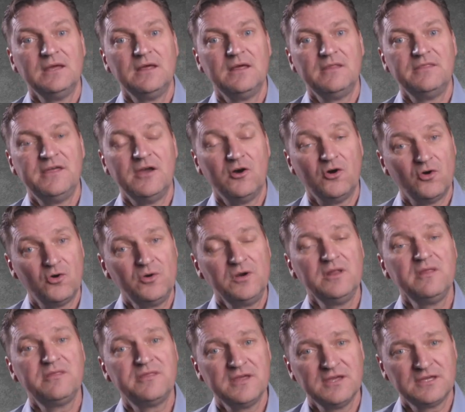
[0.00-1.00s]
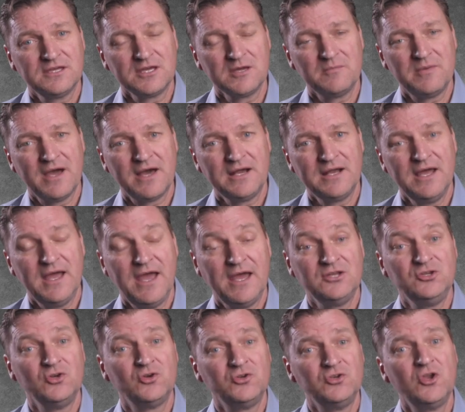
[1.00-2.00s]
They're already thinking about it,
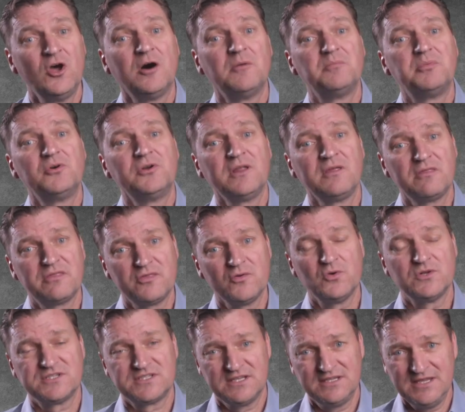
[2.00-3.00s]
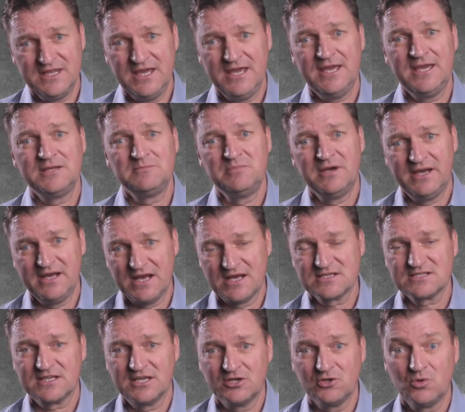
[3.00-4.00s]
and you're not putting thoughts in their head by
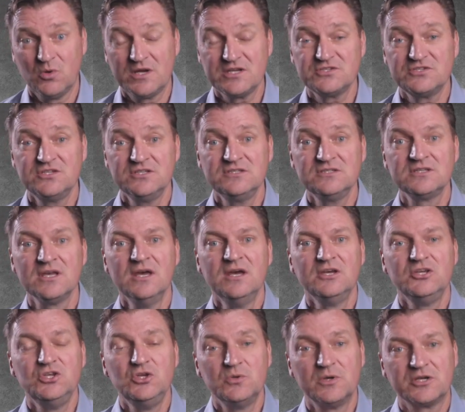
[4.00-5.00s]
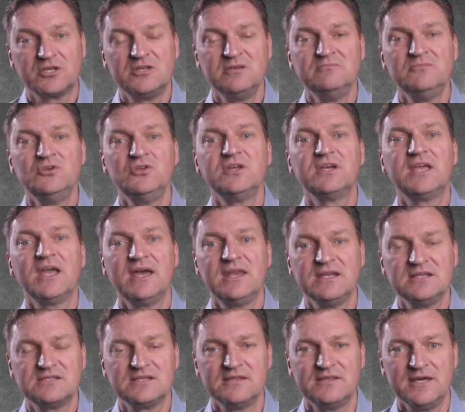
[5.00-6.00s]
asking questions. You are
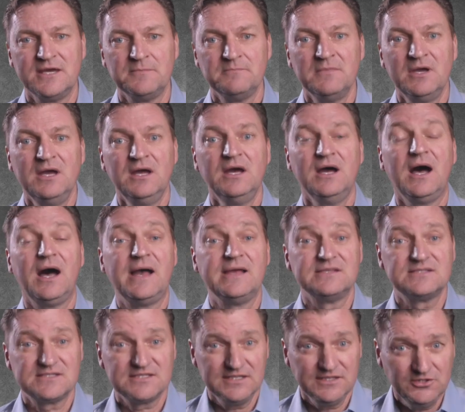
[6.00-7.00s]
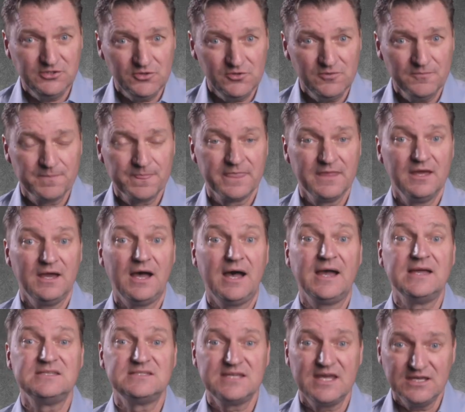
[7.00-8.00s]
communicating to them, I see you,
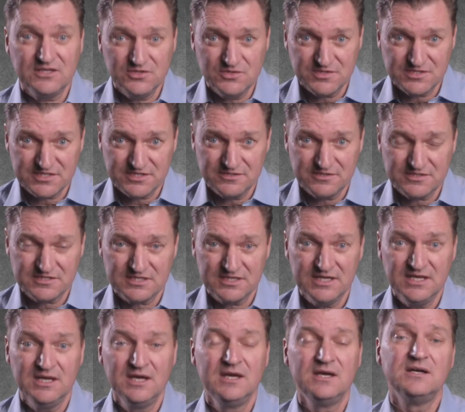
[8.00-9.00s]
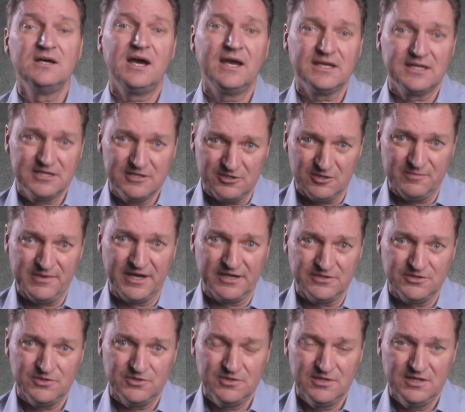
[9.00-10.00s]
I take you seriously, I care
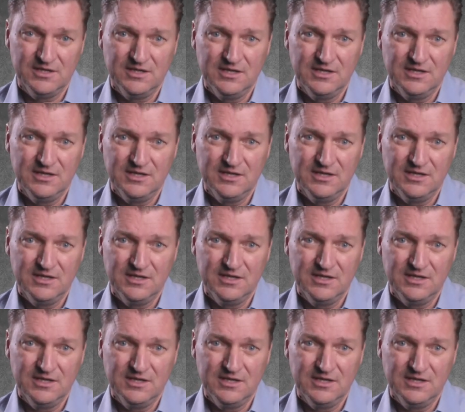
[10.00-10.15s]
about you.